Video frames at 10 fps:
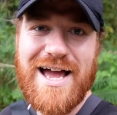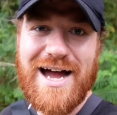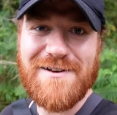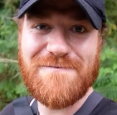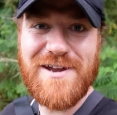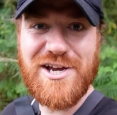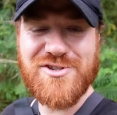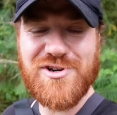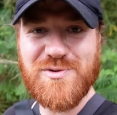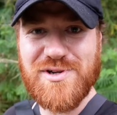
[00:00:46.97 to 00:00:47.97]
And fingers
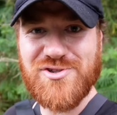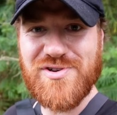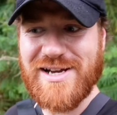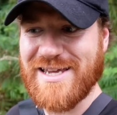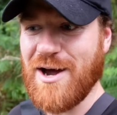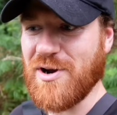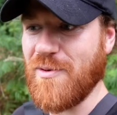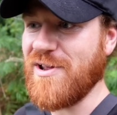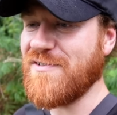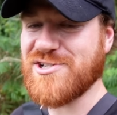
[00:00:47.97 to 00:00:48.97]
crossed we're going to try and get one. I'm
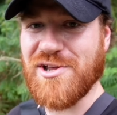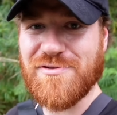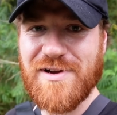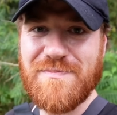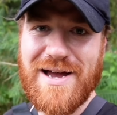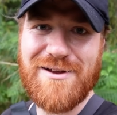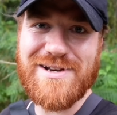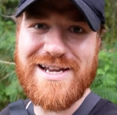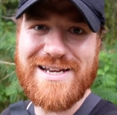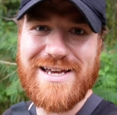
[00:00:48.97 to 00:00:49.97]
only fishing a three
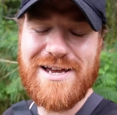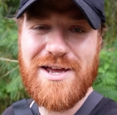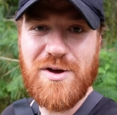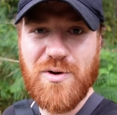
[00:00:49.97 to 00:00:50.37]
pound leader.